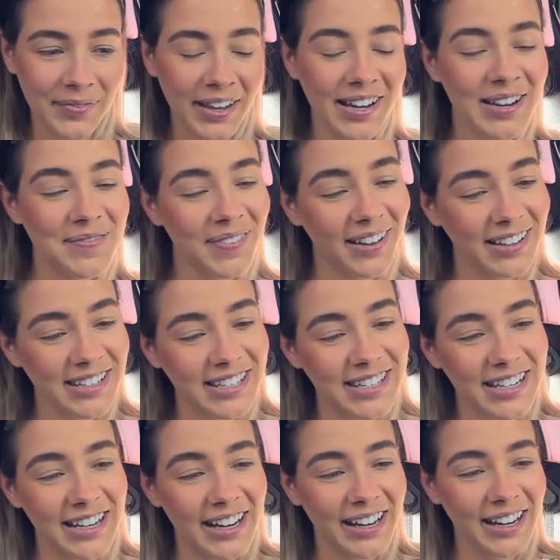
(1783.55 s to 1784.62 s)
Hi
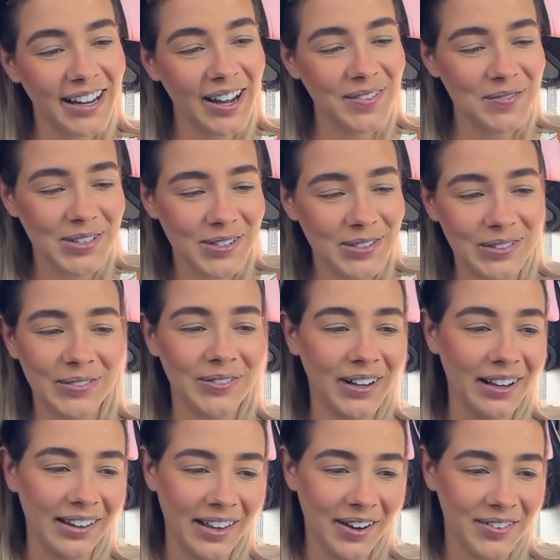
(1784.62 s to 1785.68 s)
Monty, I'm doing
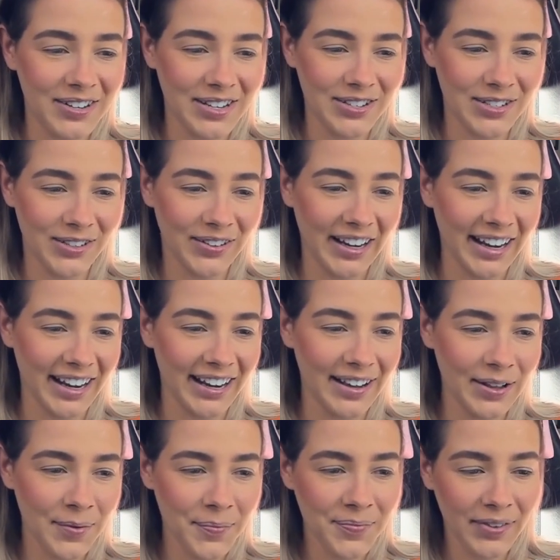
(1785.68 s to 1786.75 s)
well. How are you doing?